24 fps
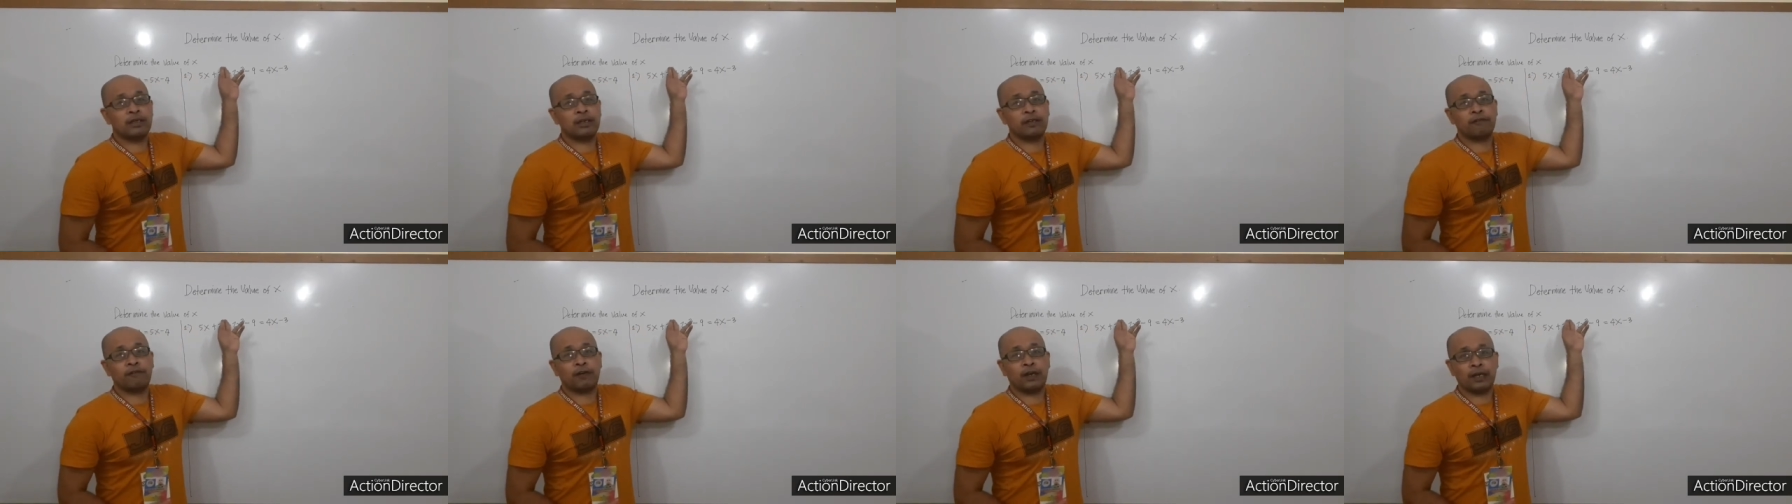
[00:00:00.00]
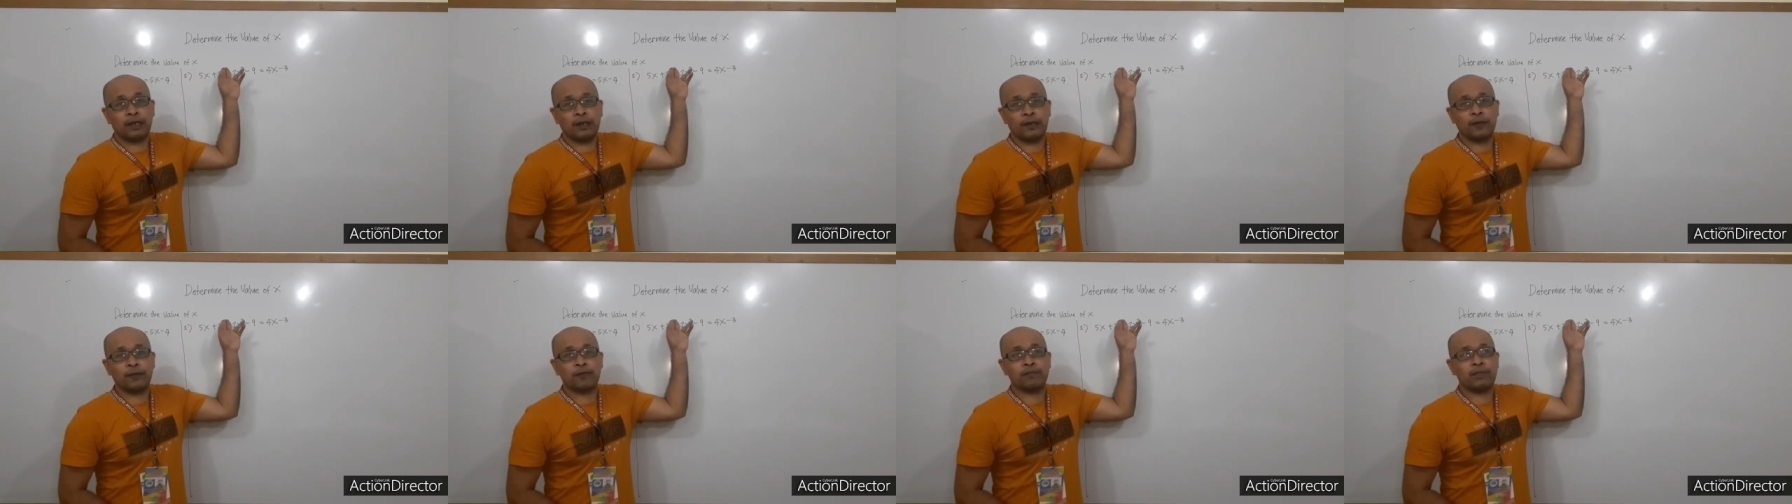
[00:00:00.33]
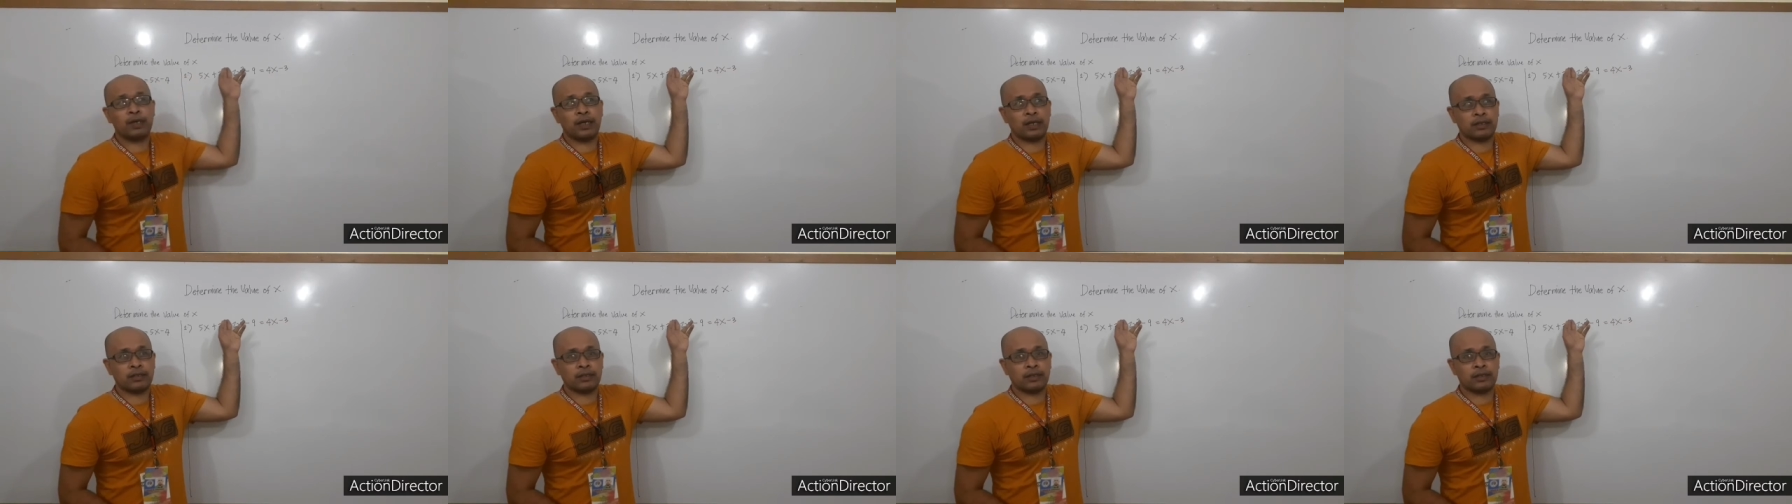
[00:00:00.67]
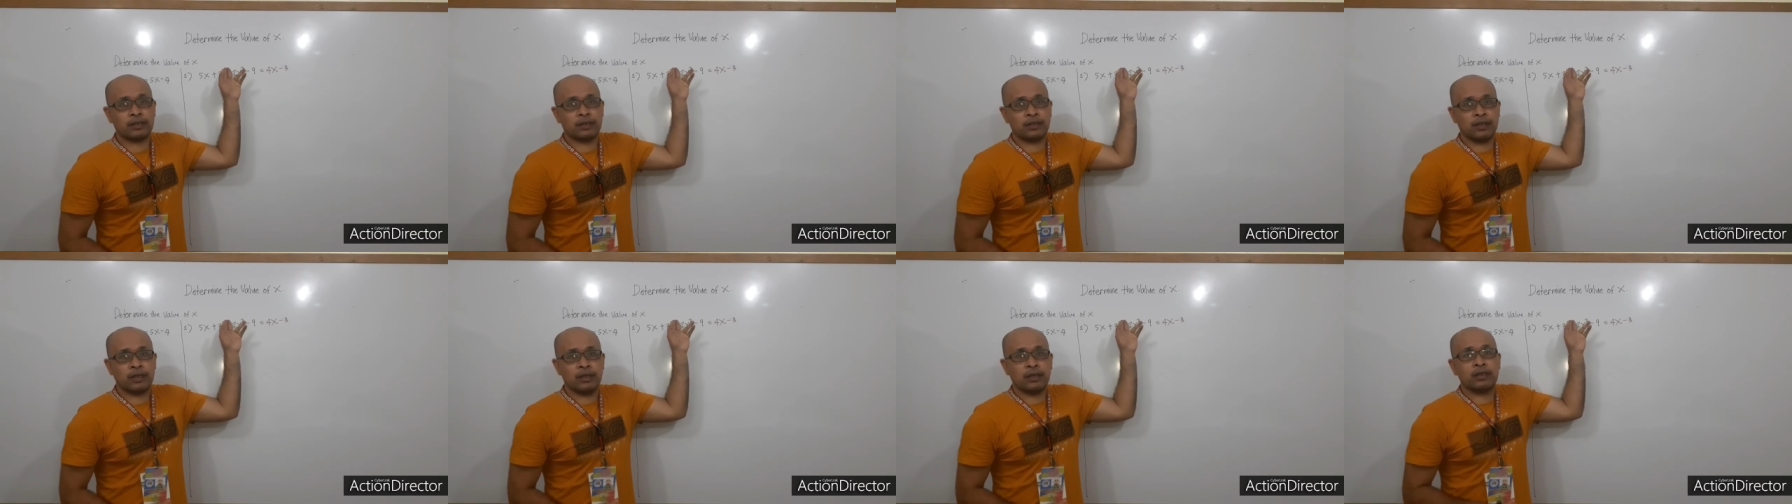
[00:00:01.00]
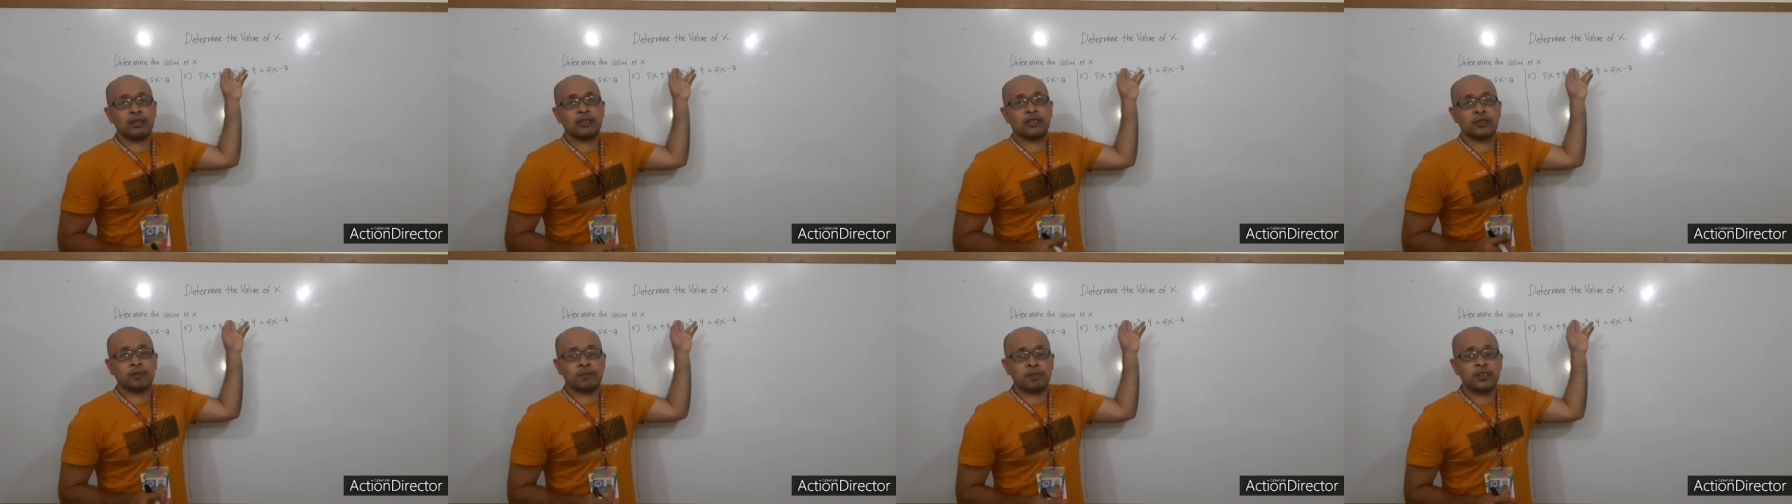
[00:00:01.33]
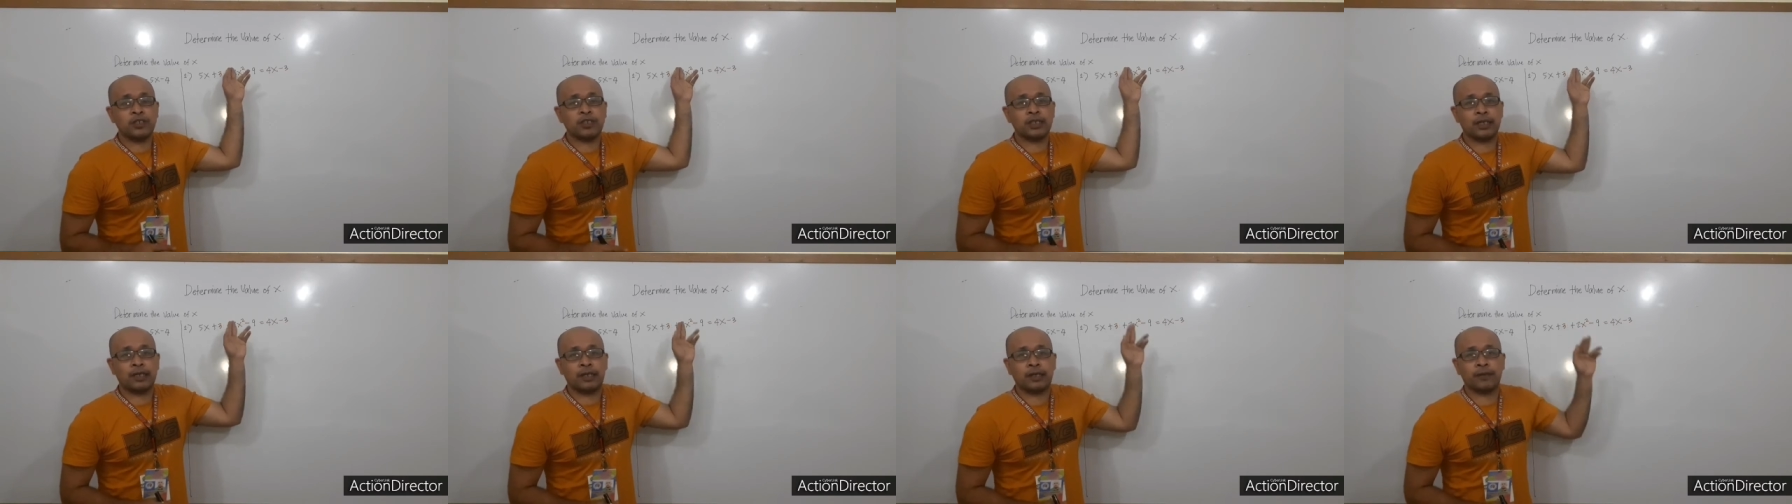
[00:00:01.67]
the value of x,
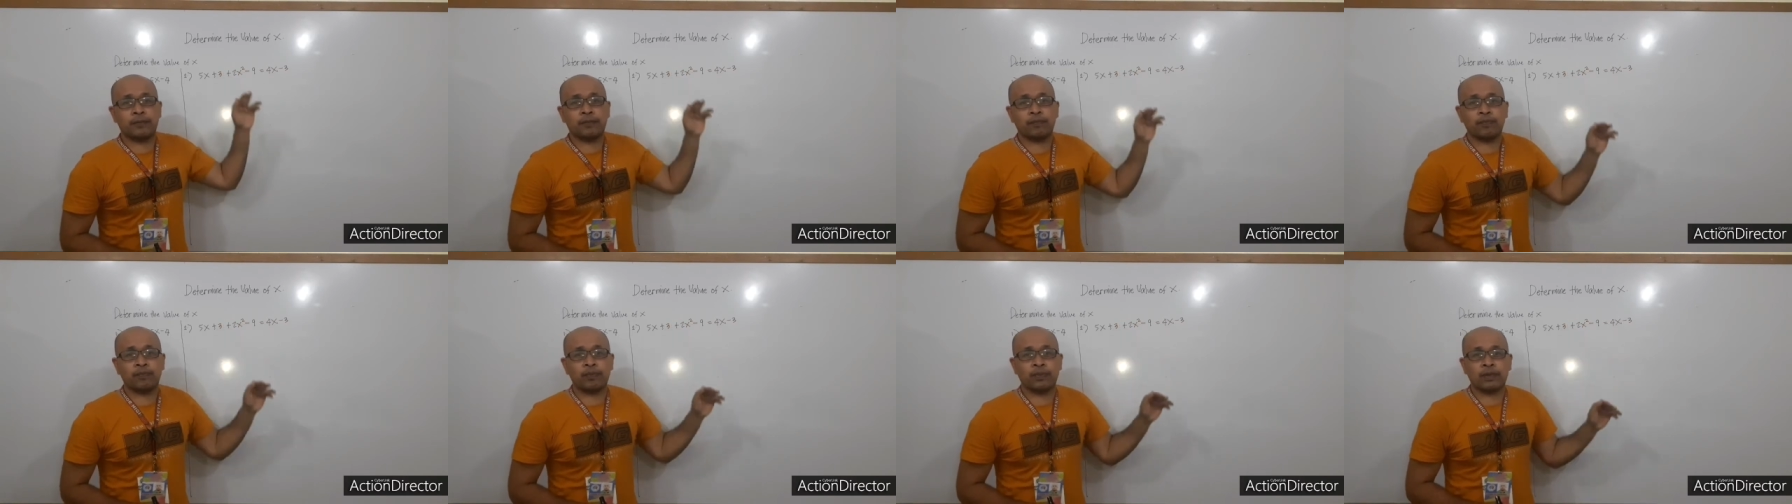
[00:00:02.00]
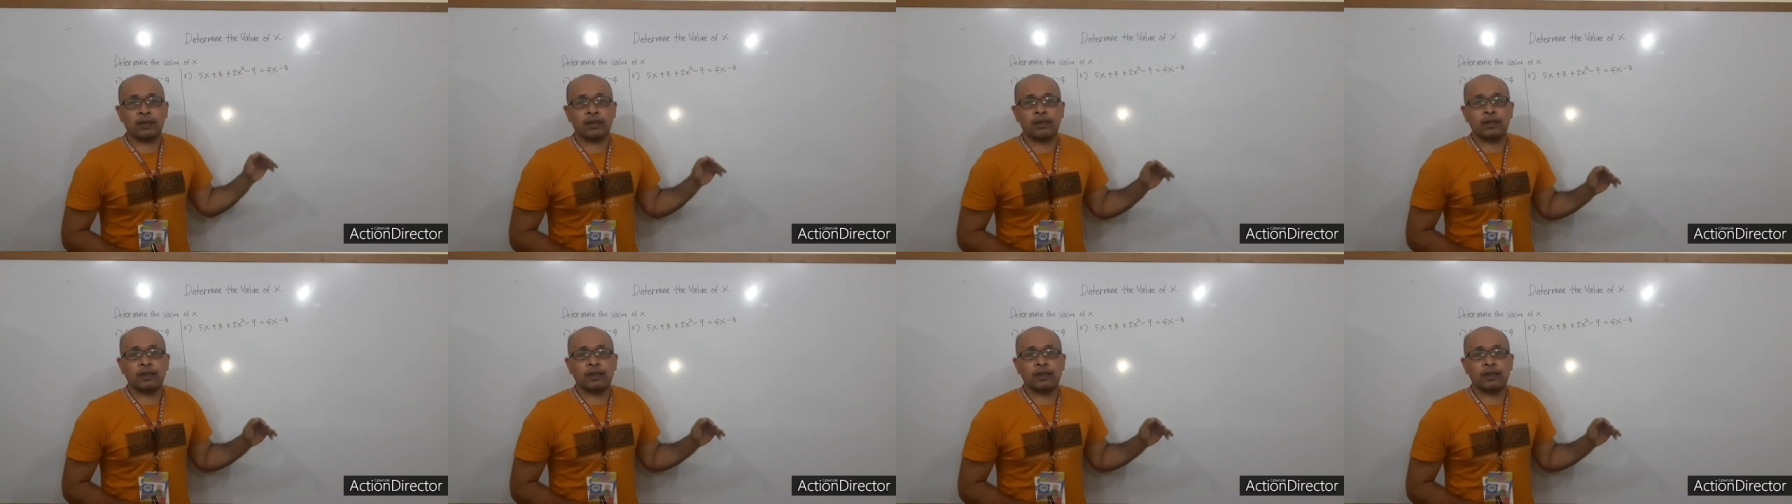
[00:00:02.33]
especially